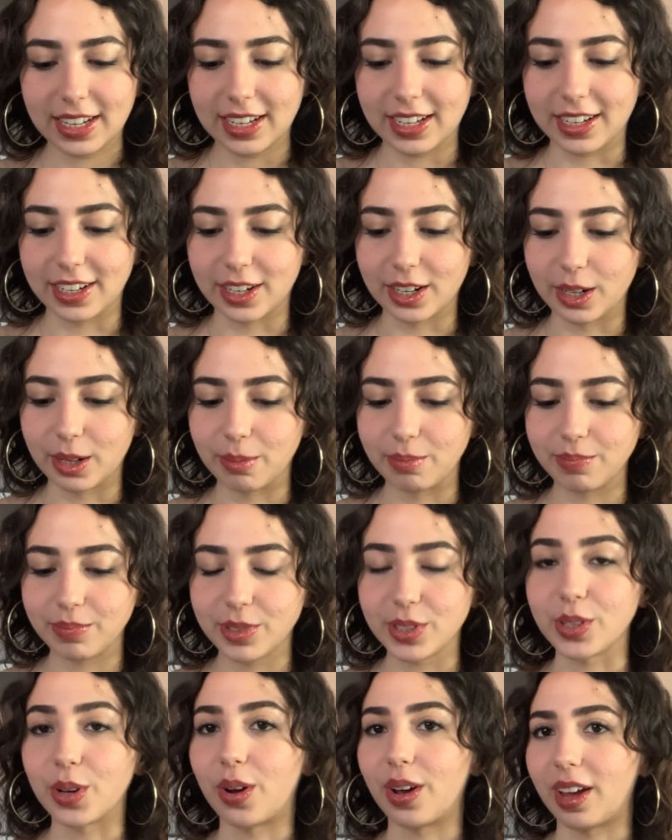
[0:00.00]

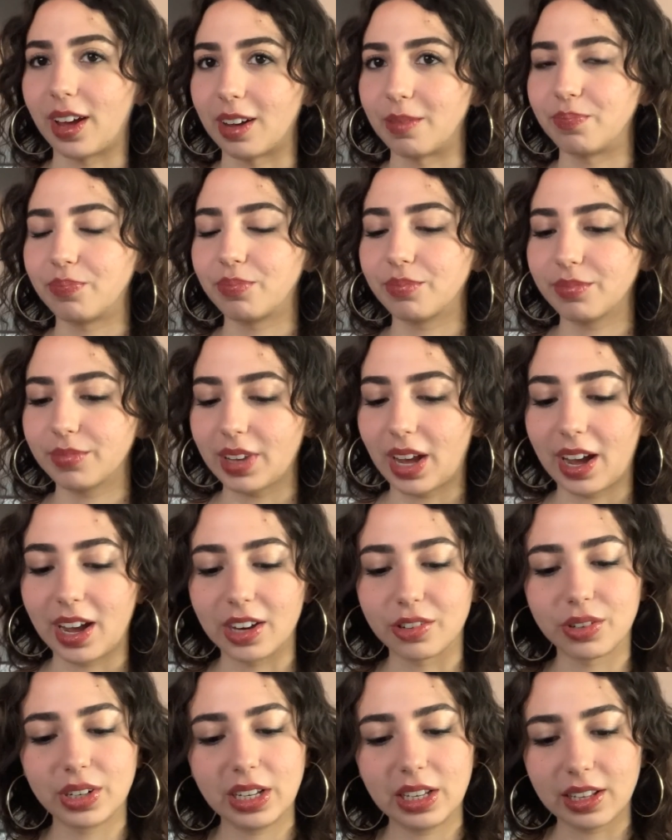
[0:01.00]
So yeah, I
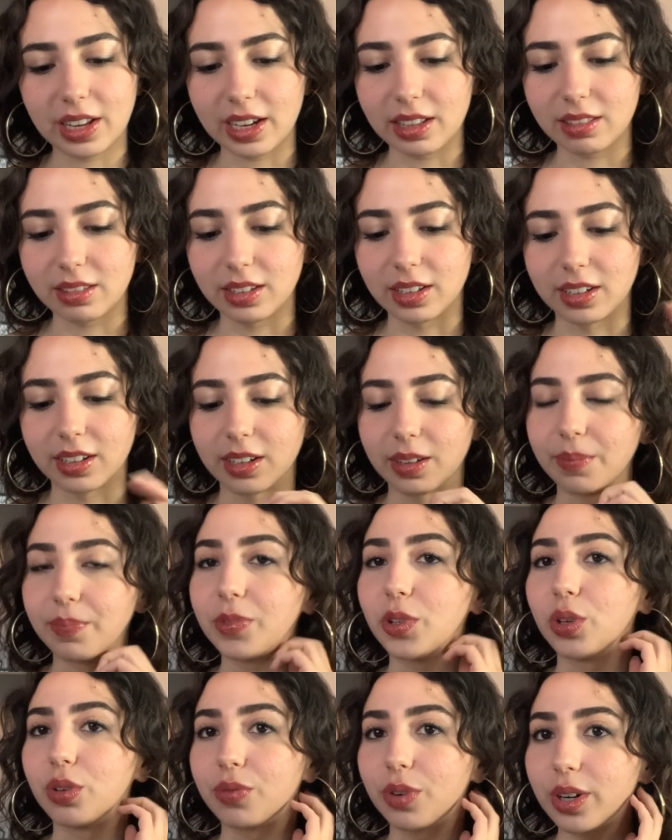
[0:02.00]
really liked the
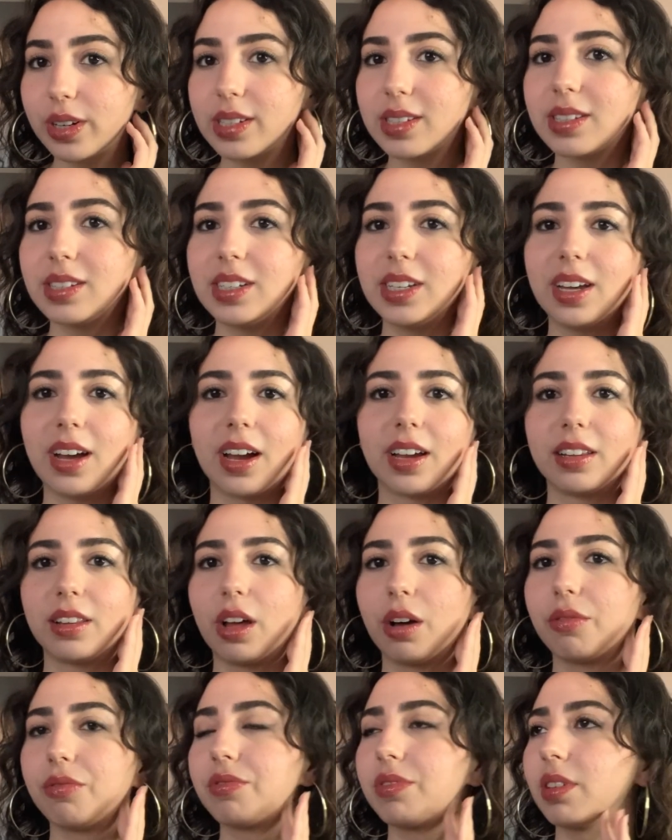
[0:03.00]
university. I
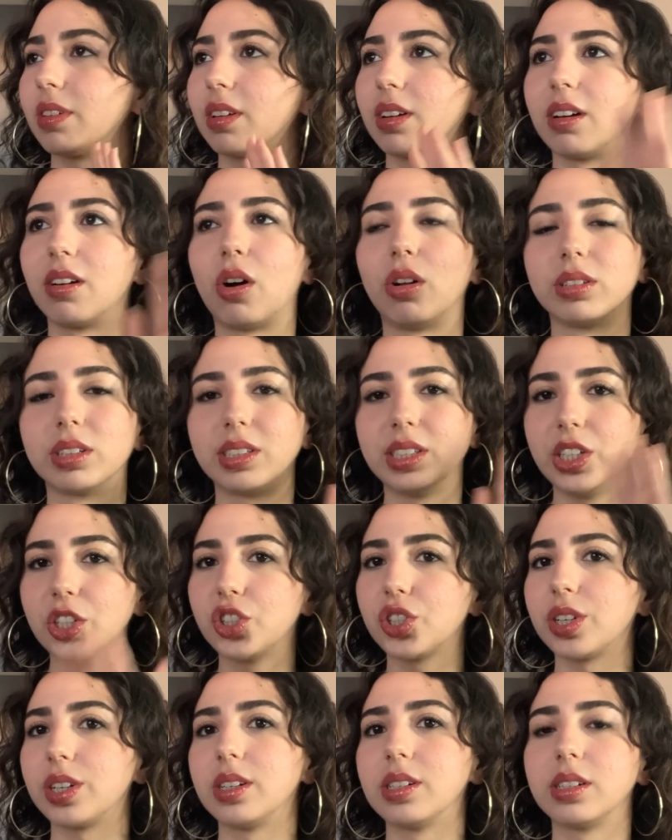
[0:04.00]
loved all the
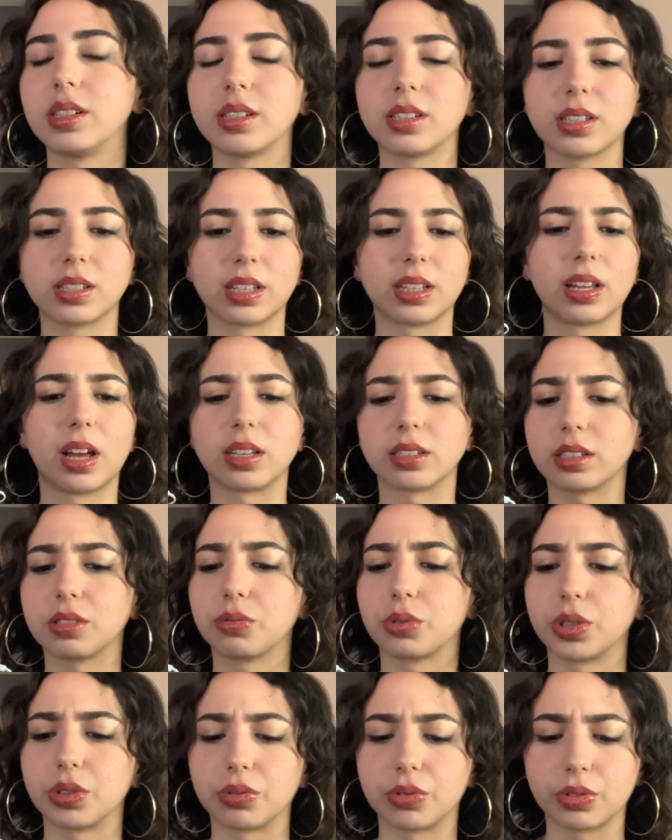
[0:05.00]
teachers. The classes
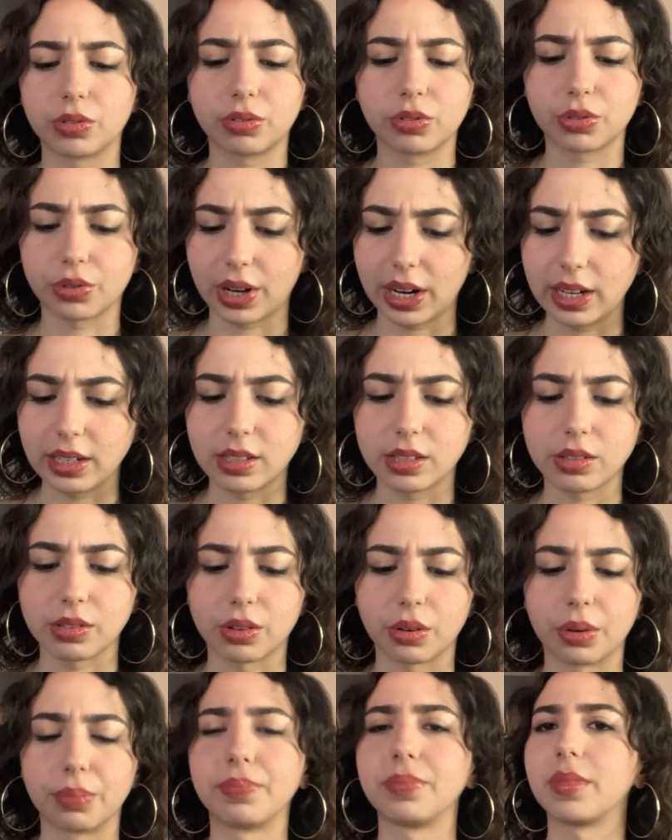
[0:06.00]
were great,
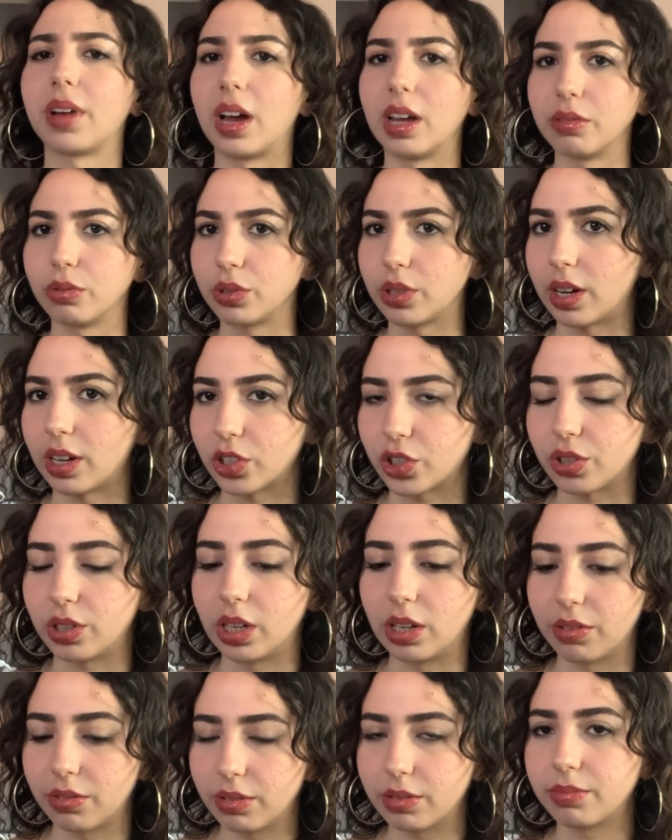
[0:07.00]
so I would
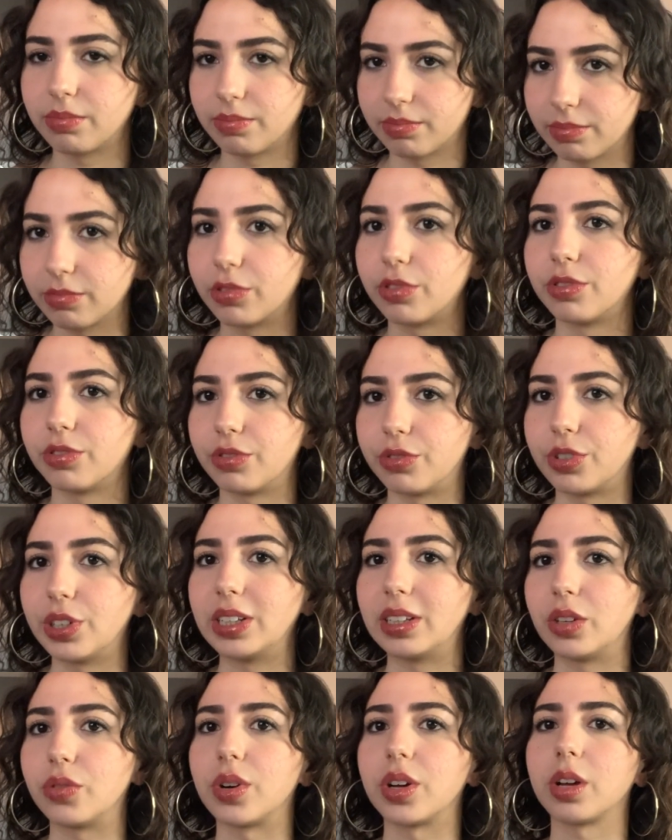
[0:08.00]
actually
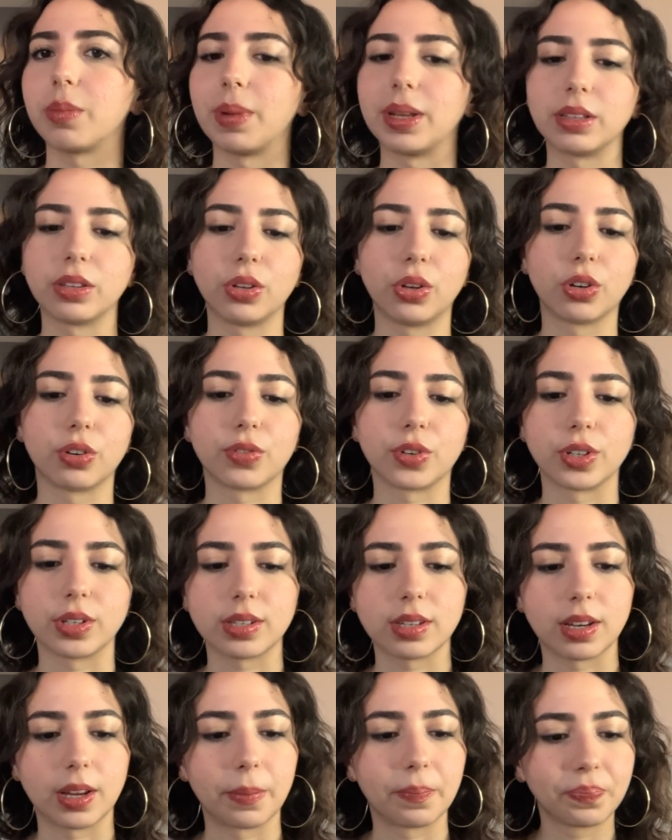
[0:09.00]
really recommend the
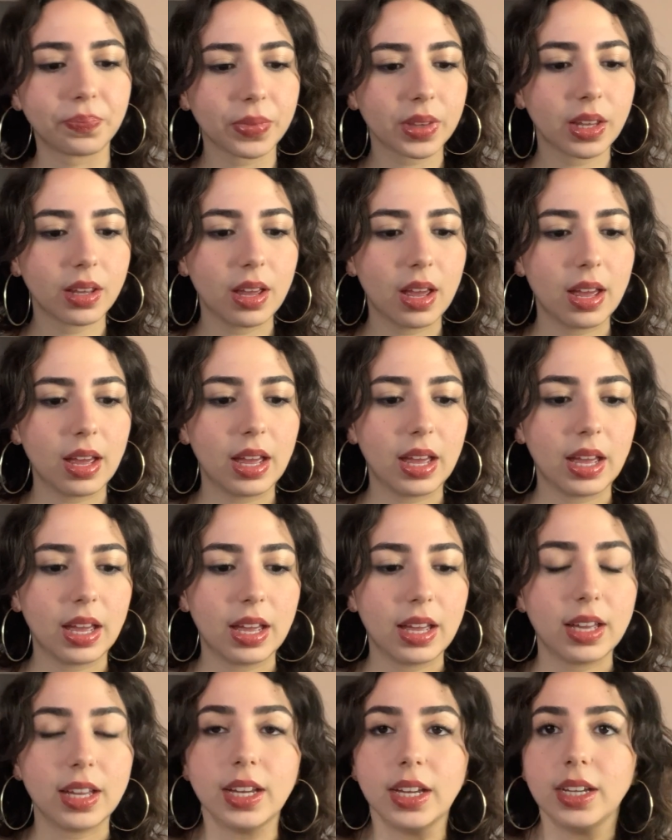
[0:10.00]
university.
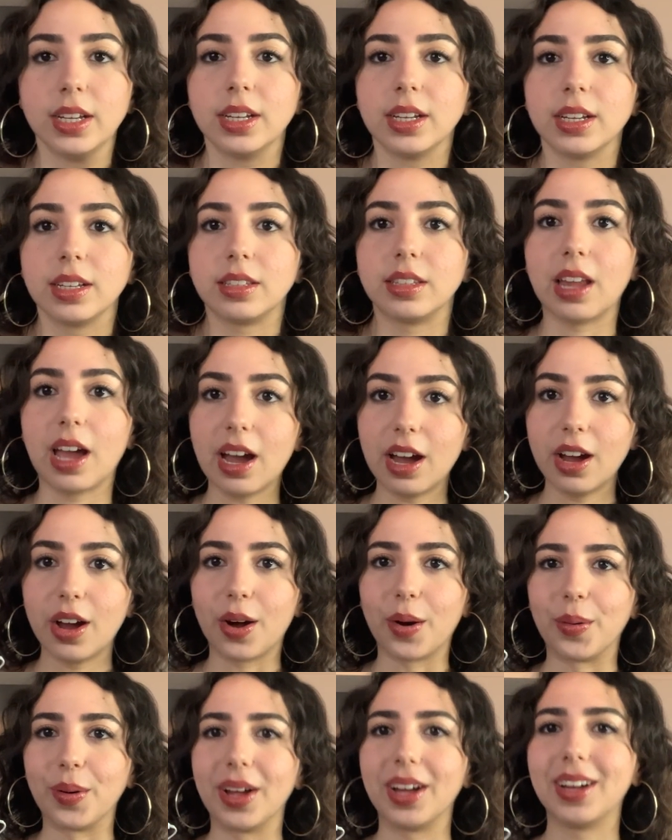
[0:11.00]

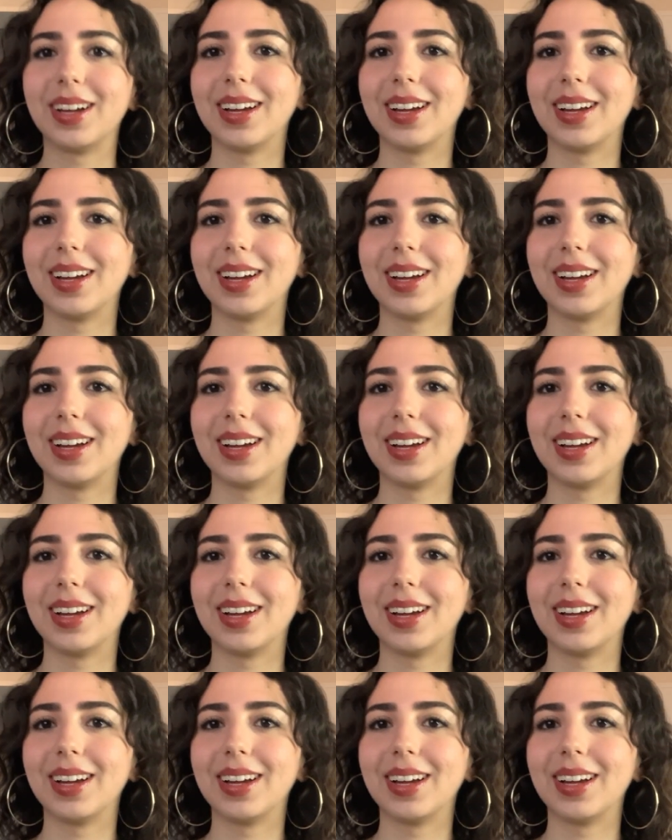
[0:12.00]
Now,